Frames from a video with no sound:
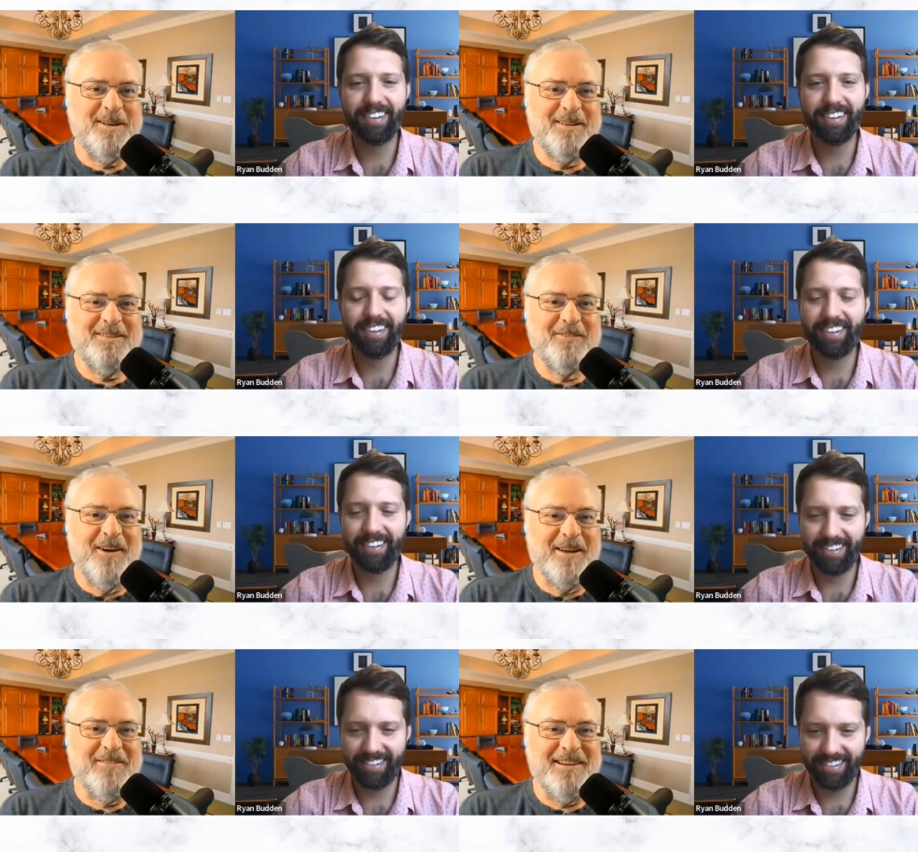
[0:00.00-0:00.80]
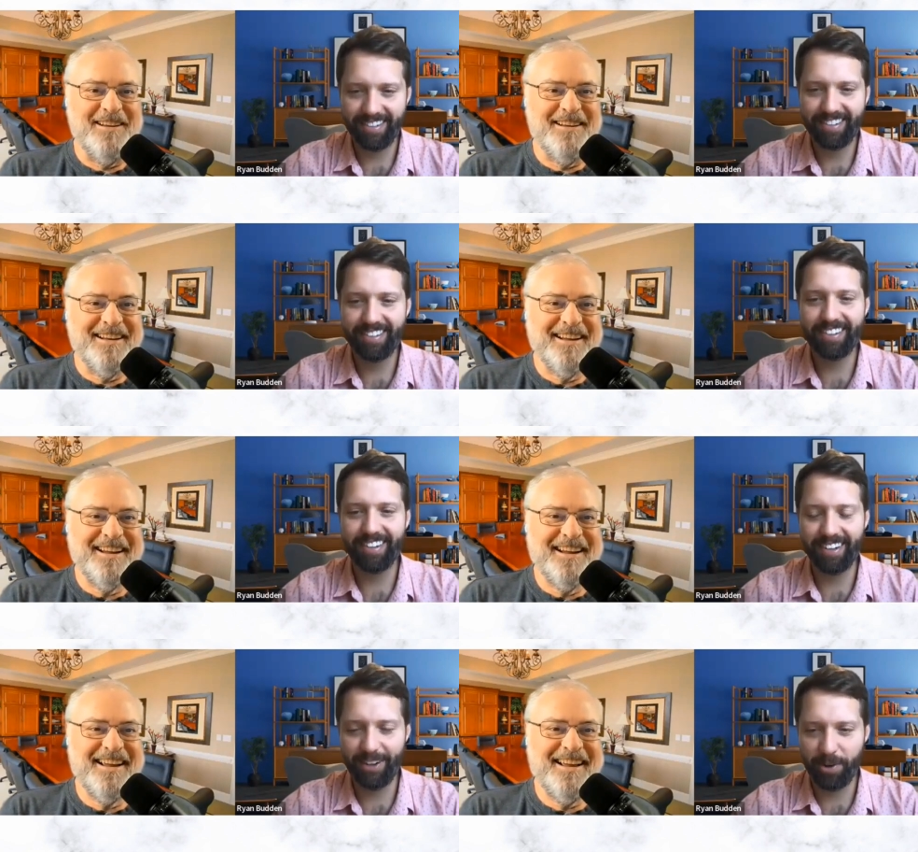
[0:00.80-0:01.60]
Speaker 1: but surviving.
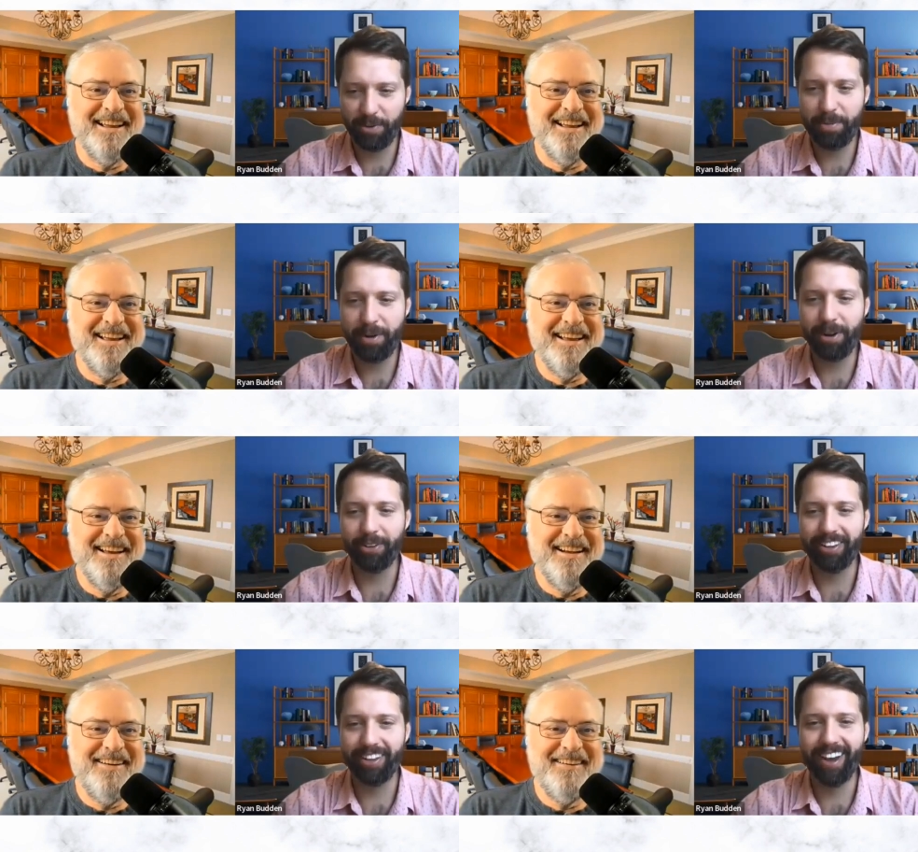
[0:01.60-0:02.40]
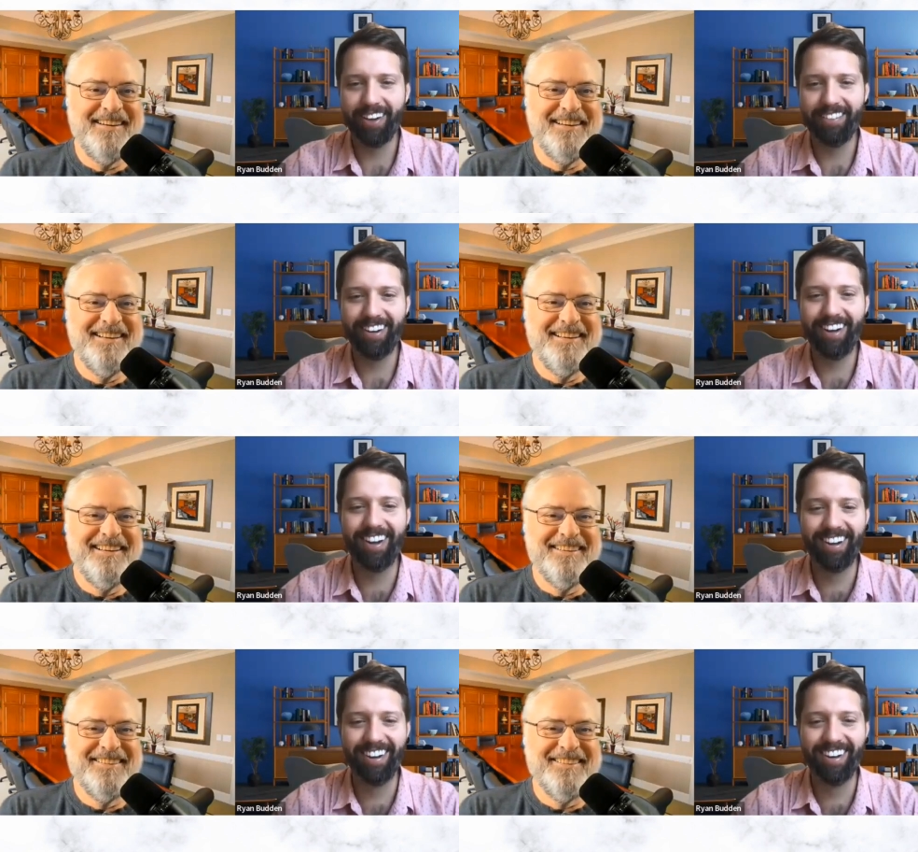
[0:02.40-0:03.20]
Don't we both? Yep.
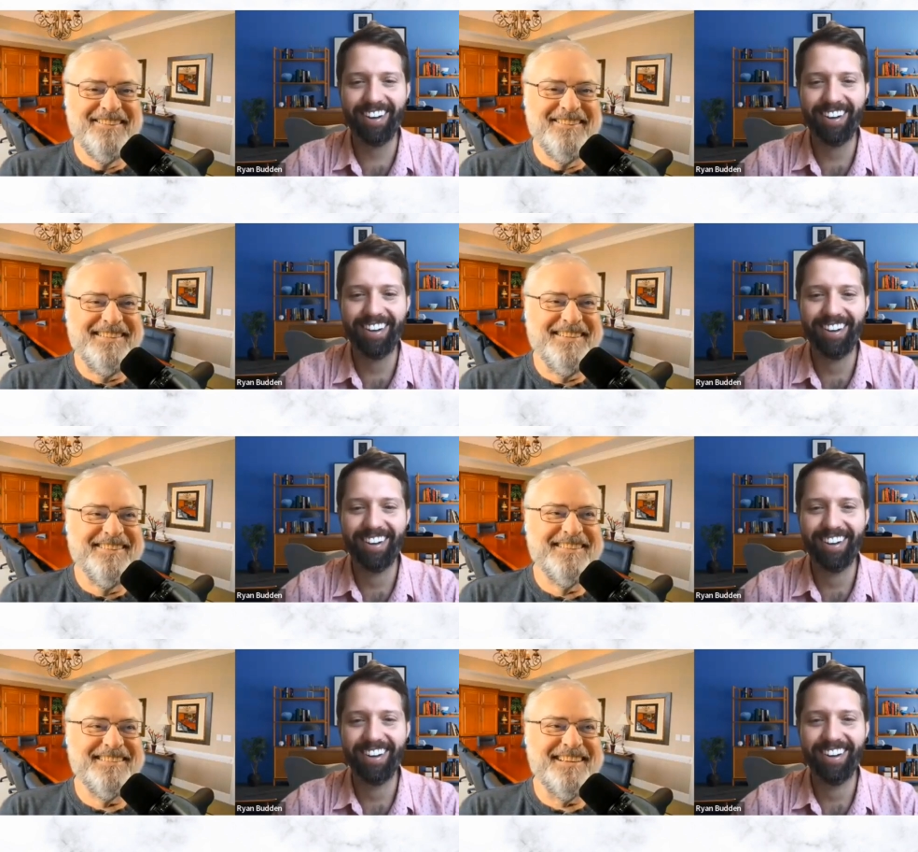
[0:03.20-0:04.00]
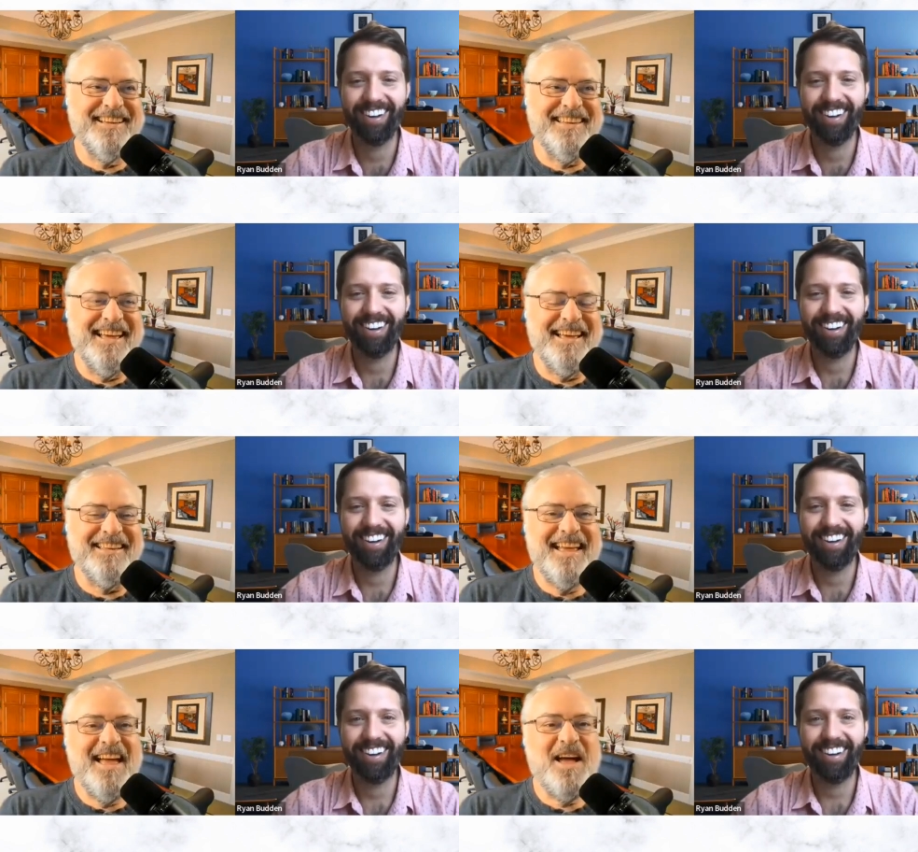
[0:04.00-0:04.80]
We do understand
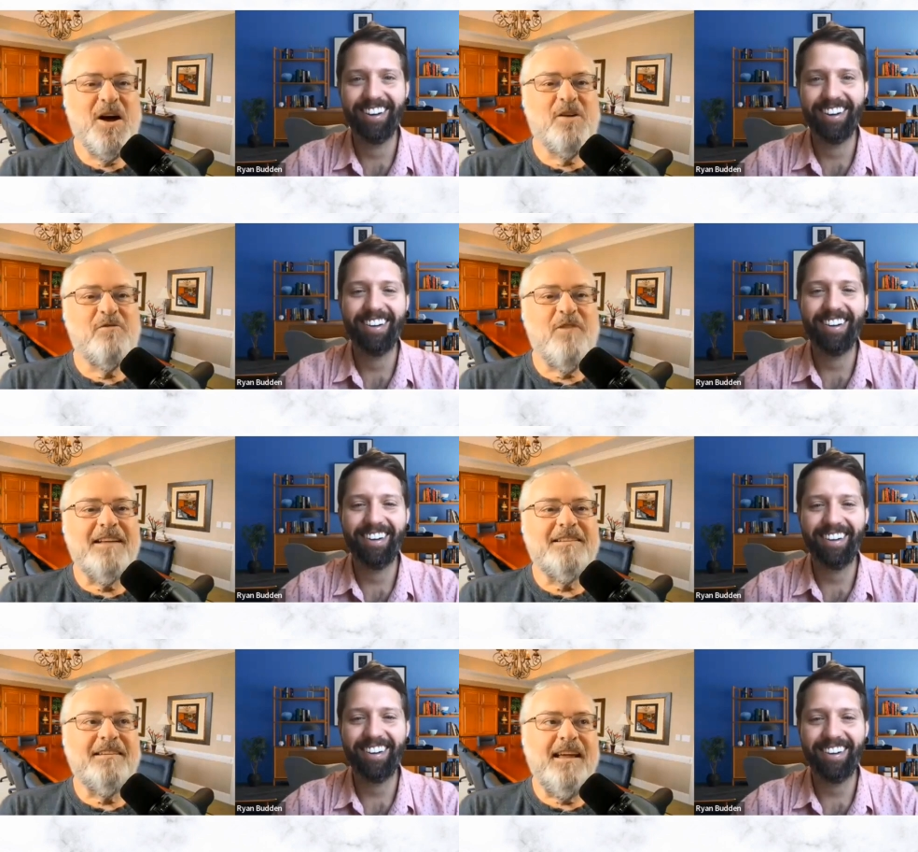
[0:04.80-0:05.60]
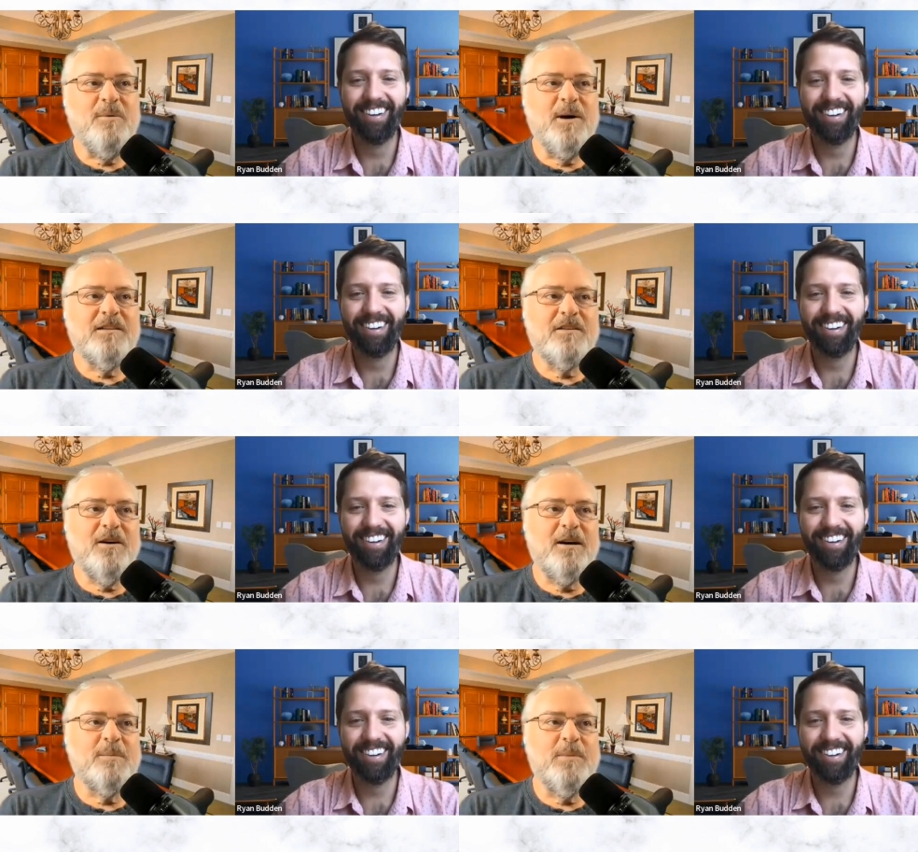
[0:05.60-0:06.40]
that. Ryan, today I want to
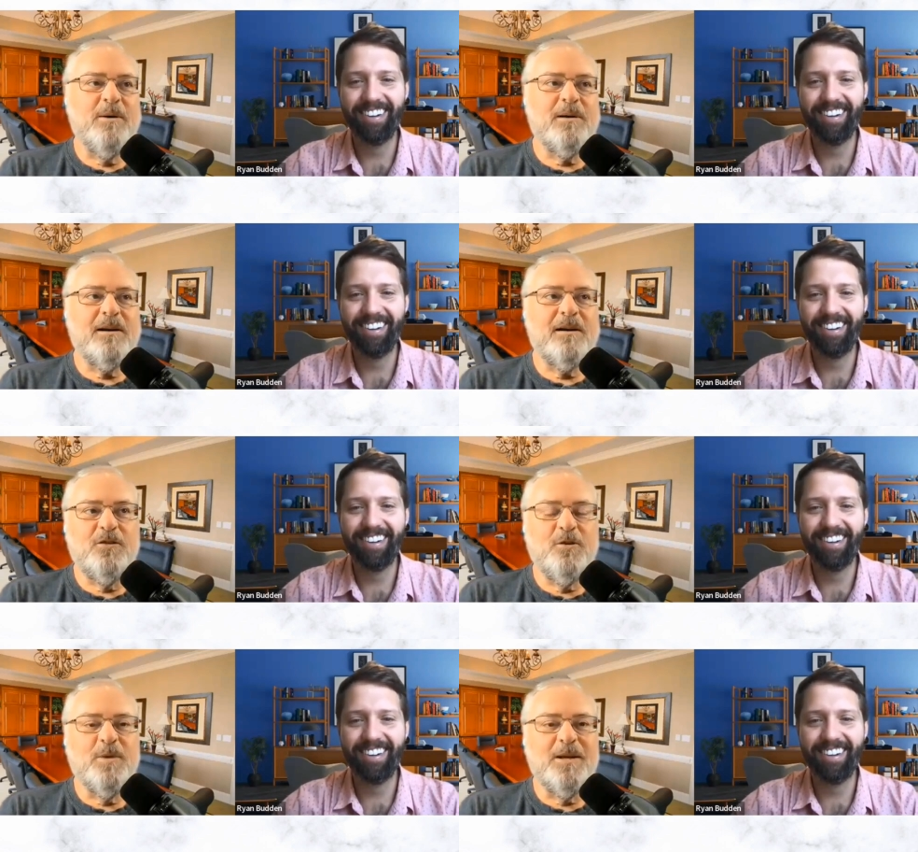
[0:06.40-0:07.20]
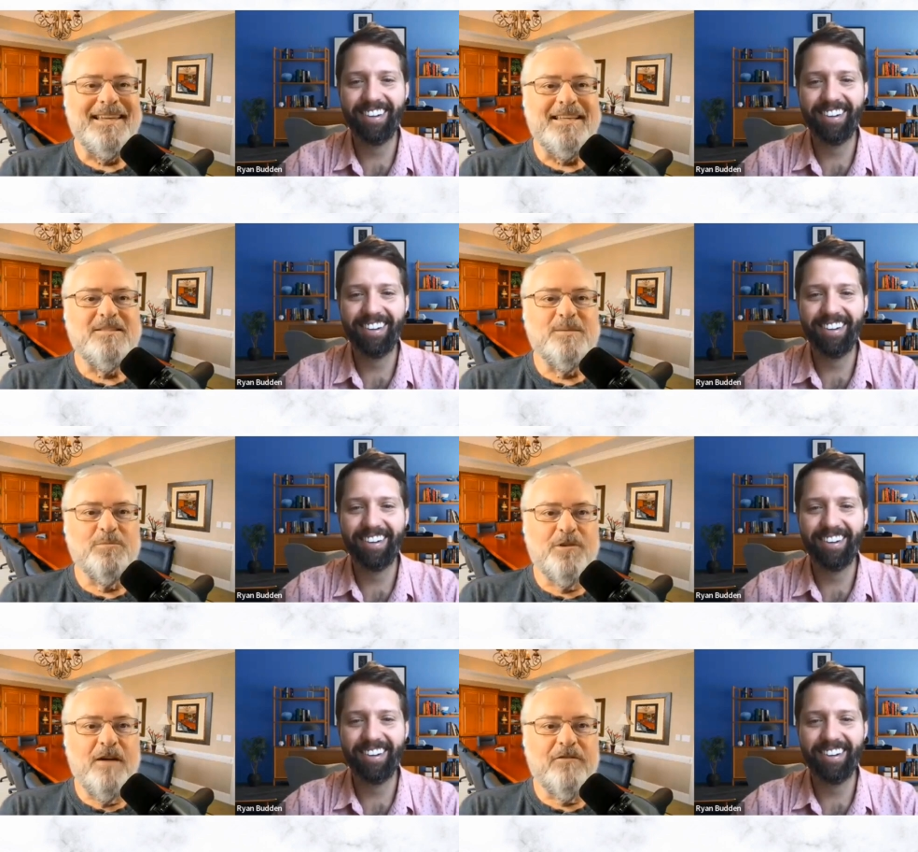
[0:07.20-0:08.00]
talk about consumer needs
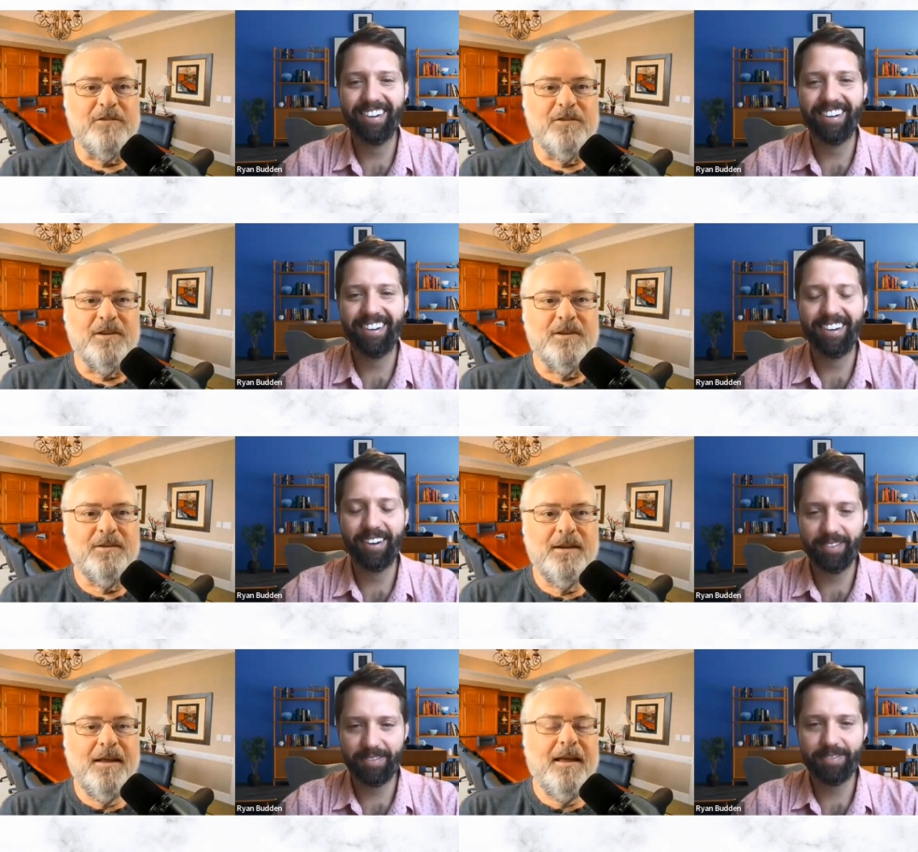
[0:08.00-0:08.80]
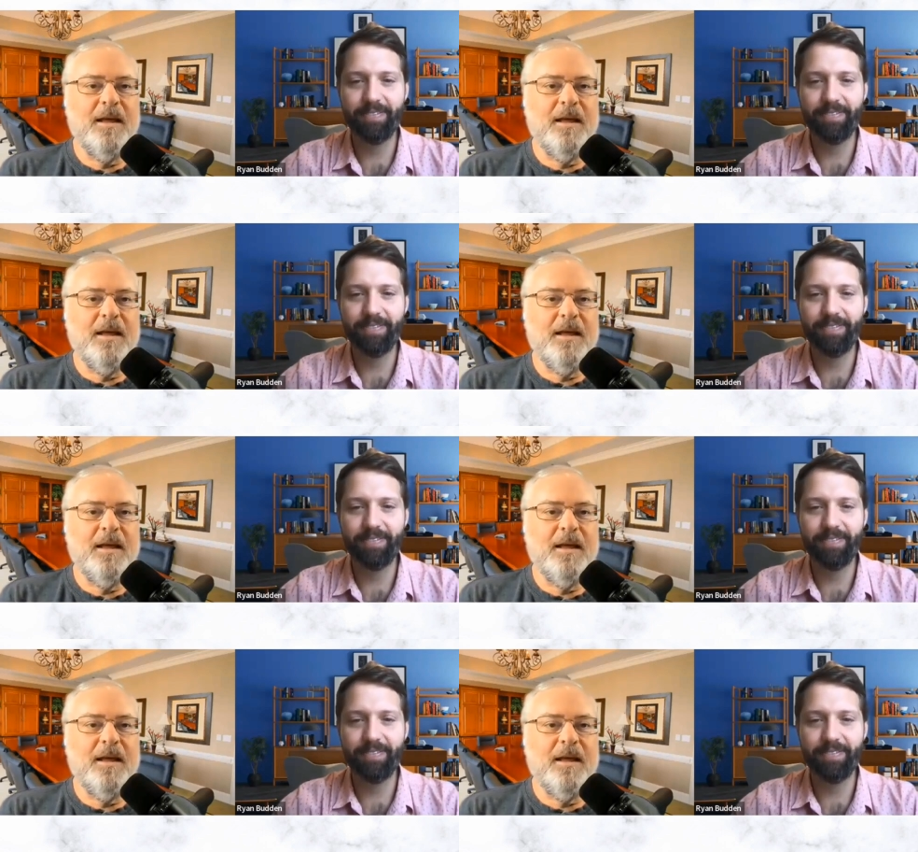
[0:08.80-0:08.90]
and preferences